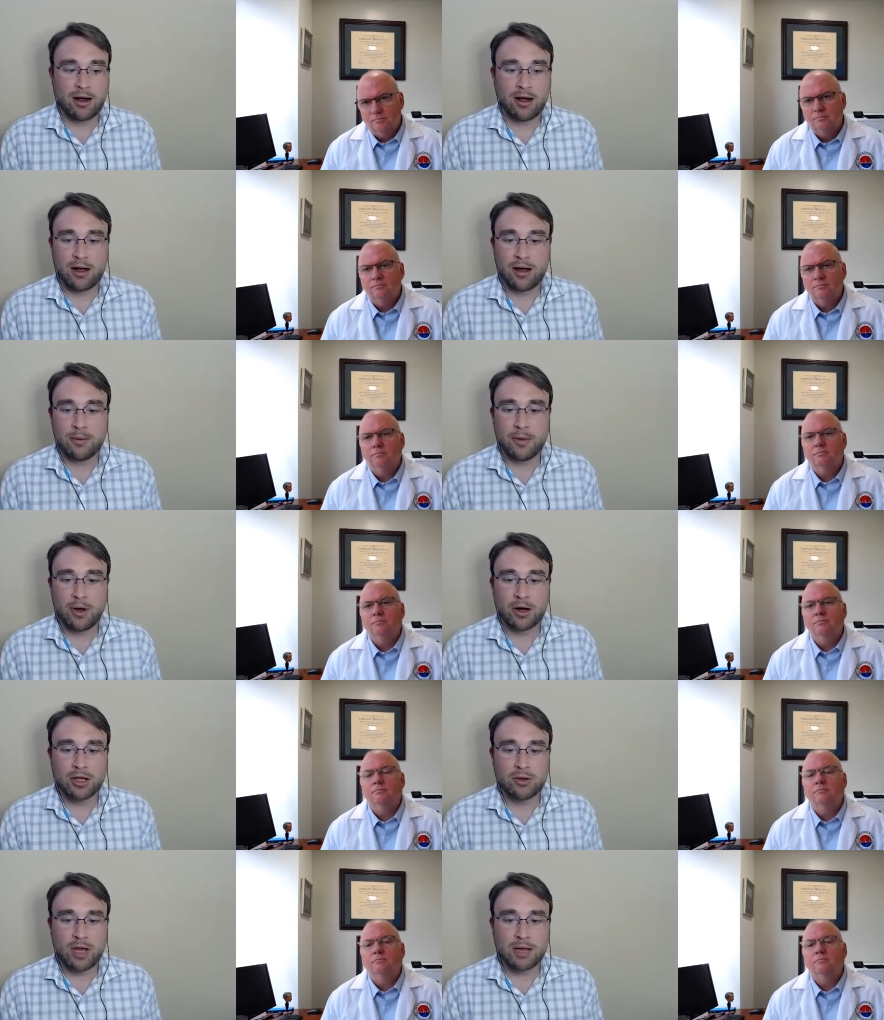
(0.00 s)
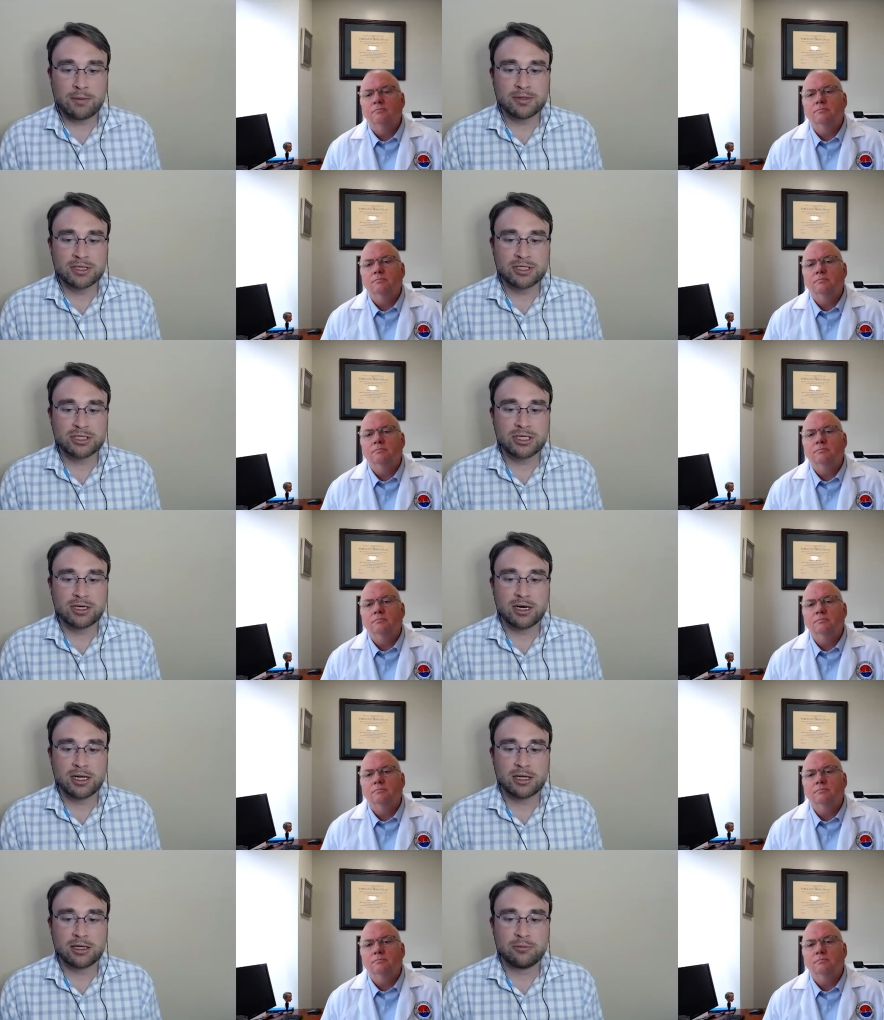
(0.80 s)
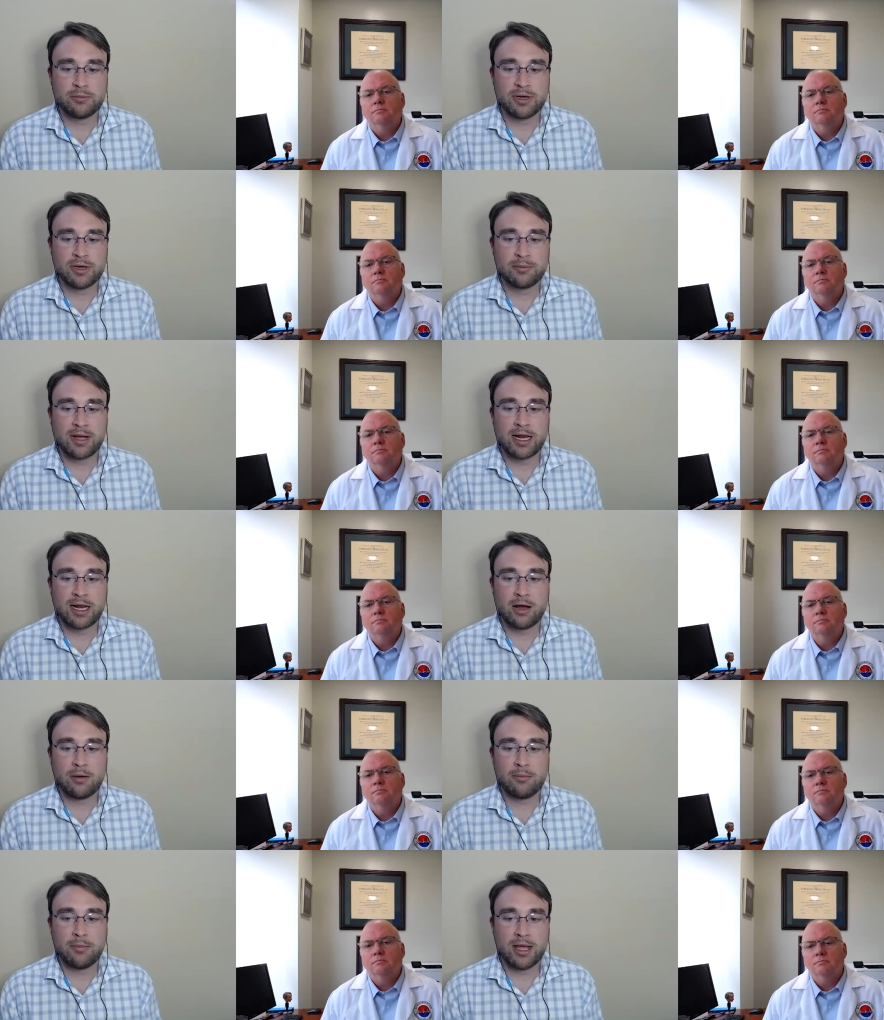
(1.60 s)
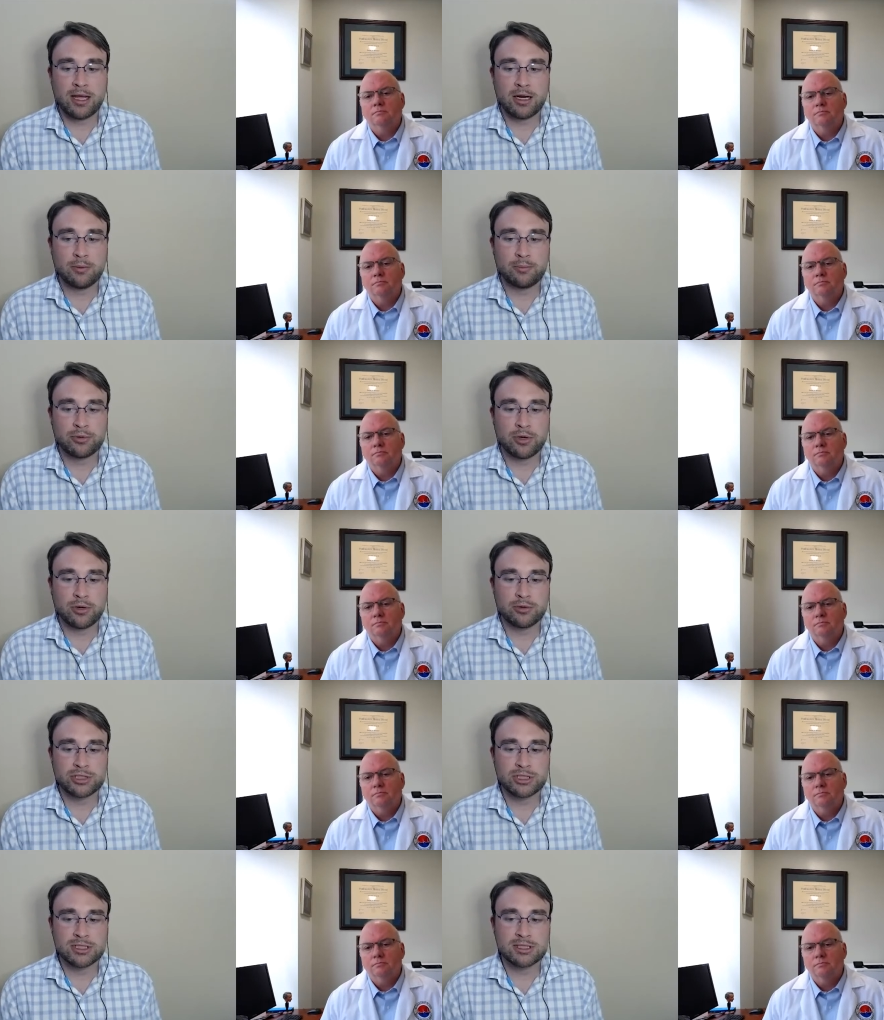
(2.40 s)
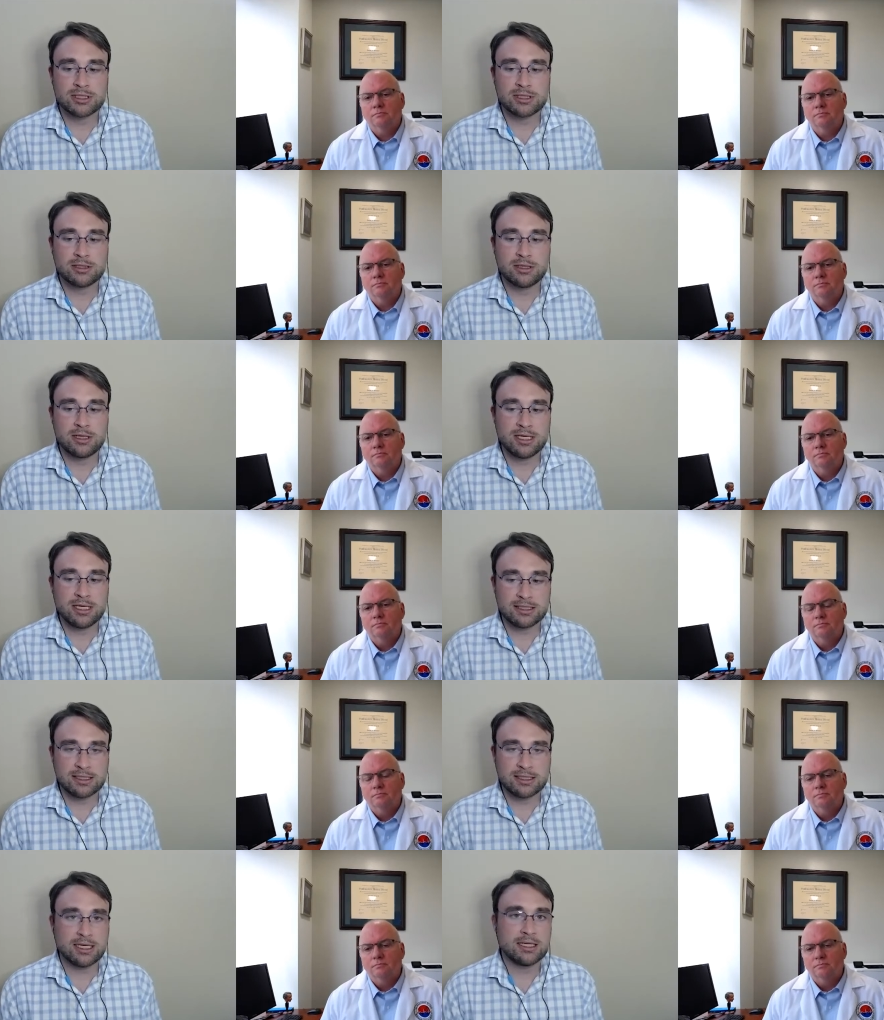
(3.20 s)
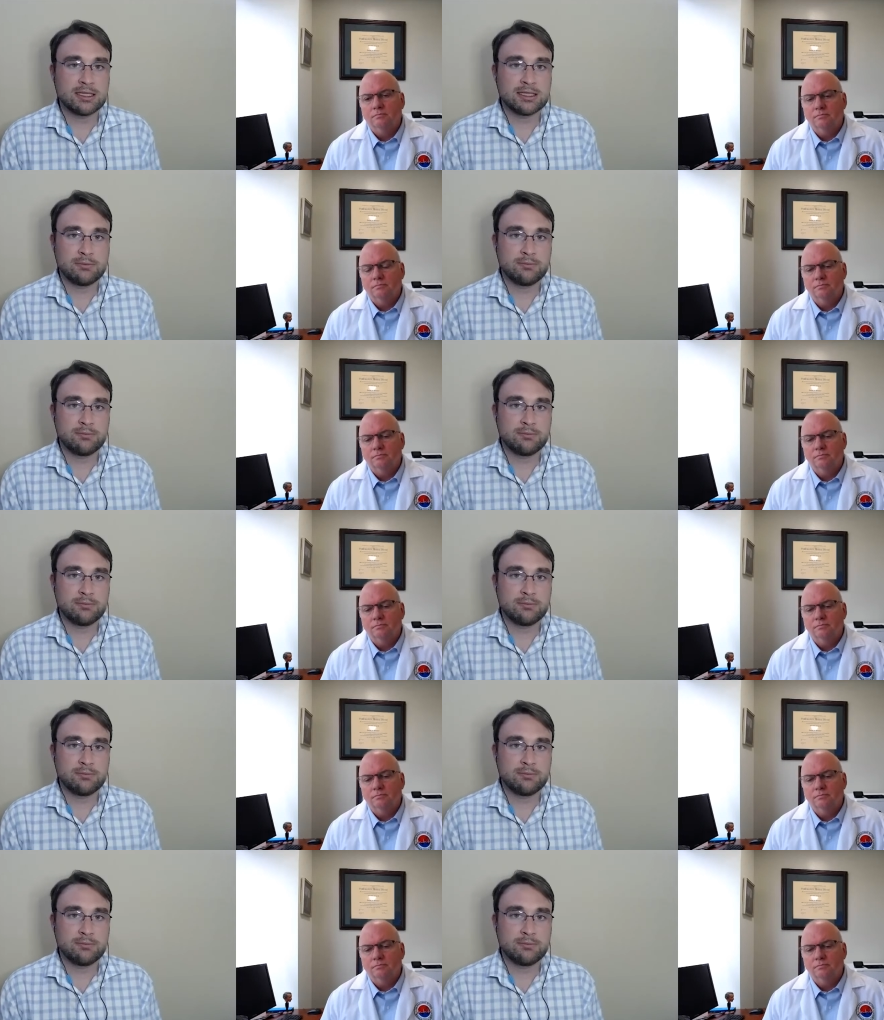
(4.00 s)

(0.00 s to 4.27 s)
Speaker 1: um, are you able to share a little bit about how Med approaches these needs